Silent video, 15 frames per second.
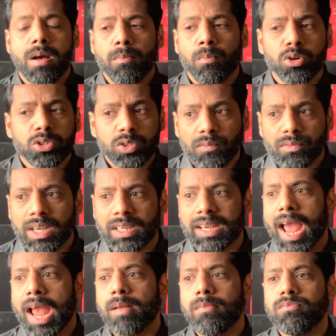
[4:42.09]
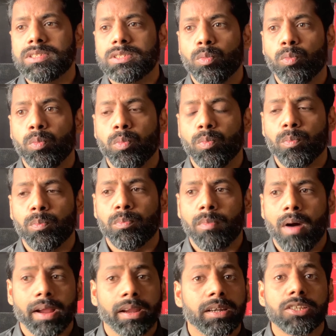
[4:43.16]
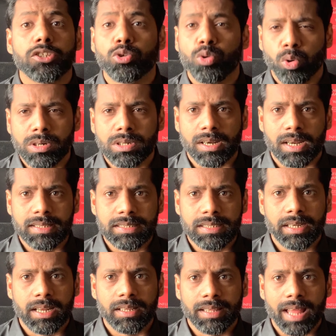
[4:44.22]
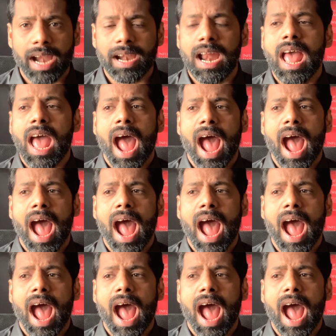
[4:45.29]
Most of the times marketers don't consider that,